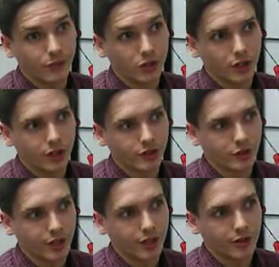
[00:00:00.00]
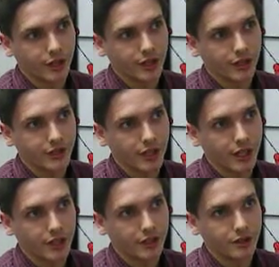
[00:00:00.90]
or it's already out I guess,
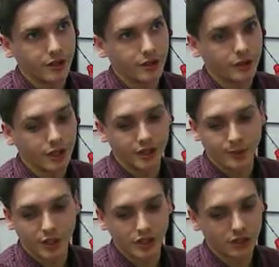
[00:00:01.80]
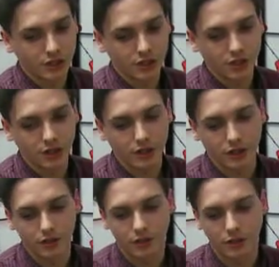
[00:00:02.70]
and it's much
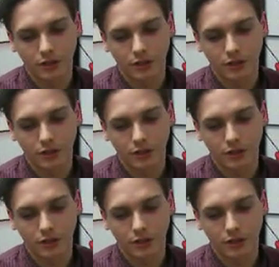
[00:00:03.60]
sleeker,